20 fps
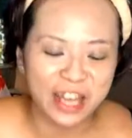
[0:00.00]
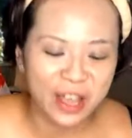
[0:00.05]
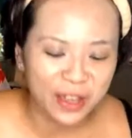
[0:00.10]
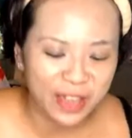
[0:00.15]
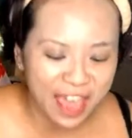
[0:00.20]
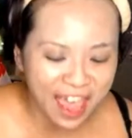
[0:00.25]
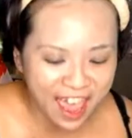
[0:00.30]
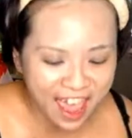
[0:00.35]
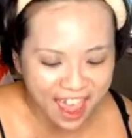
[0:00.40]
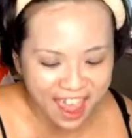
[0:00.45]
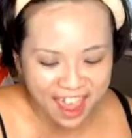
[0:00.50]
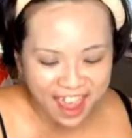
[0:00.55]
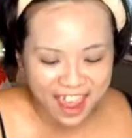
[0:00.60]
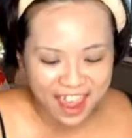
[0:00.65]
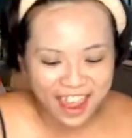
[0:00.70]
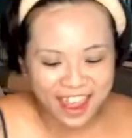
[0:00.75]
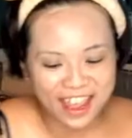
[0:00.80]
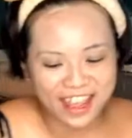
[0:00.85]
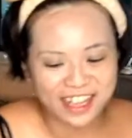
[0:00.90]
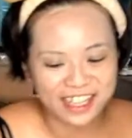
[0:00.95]

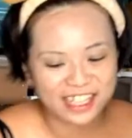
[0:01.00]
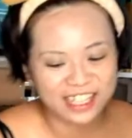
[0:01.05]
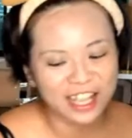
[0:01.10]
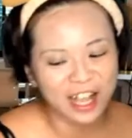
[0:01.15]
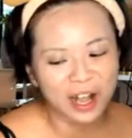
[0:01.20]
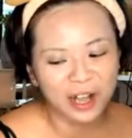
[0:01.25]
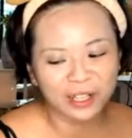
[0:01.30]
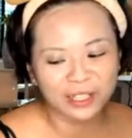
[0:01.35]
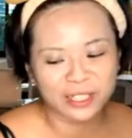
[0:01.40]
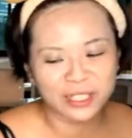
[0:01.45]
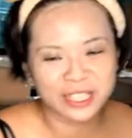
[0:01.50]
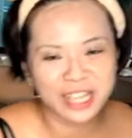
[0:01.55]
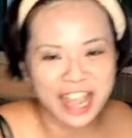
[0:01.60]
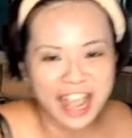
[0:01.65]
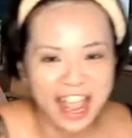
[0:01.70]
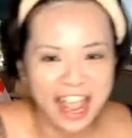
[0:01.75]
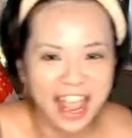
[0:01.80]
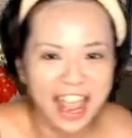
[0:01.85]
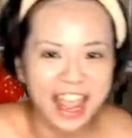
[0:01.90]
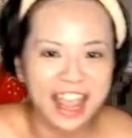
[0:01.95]
Okay, so
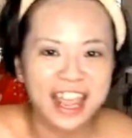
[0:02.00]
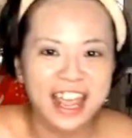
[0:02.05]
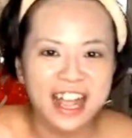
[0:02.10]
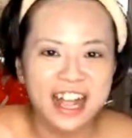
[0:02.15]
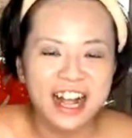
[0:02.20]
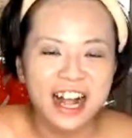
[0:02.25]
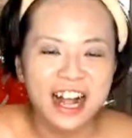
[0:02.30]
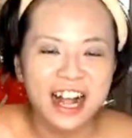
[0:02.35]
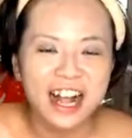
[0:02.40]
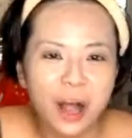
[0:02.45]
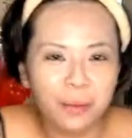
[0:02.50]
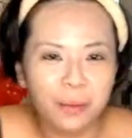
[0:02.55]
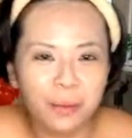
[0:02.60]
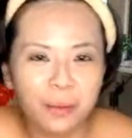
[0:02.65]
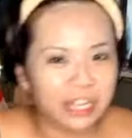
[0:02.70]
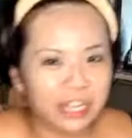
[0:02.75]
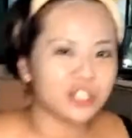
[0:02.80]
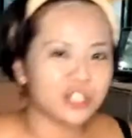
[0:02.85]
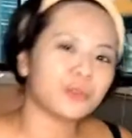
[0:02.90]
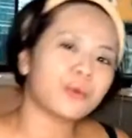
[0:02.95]
today we're
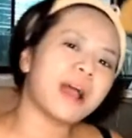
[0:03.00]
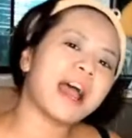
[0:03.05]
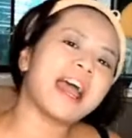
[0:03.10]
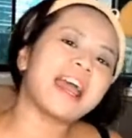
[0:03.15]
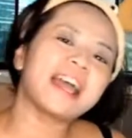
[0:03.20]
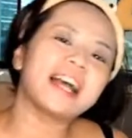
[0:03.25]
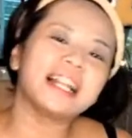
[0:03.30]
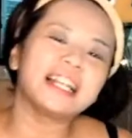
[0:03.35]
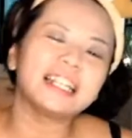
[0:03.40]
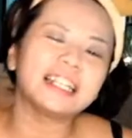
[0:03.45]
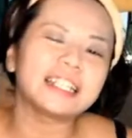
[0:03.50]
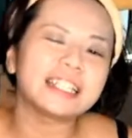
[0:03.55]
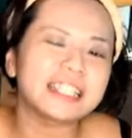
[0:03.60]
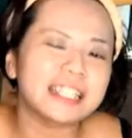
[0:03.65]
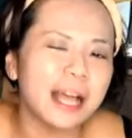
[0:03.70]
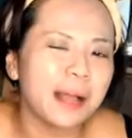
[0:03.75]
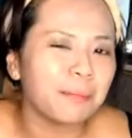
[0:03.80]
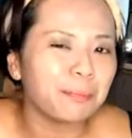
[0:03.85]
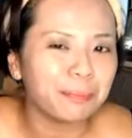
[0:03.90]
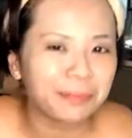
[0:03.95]
gonna try
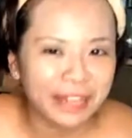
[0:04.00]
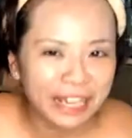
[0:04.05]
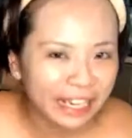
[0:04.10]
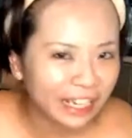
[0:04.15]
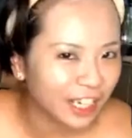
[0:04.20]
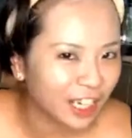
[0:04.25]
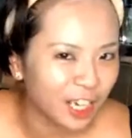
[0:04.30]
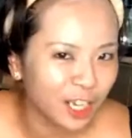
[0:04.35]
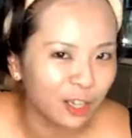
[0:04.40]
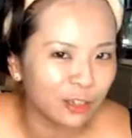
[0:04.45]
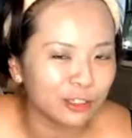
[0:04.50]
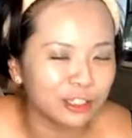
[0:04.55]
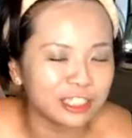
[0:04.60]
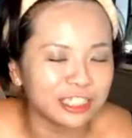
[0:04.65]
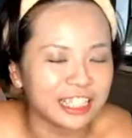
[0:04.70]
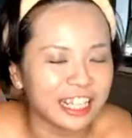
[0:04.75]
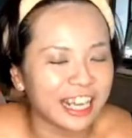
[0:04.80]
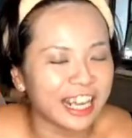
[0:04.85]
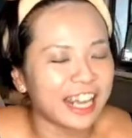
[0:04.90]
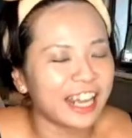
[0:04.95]
something new
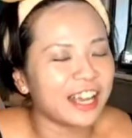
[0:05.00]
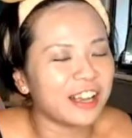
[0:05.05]
today.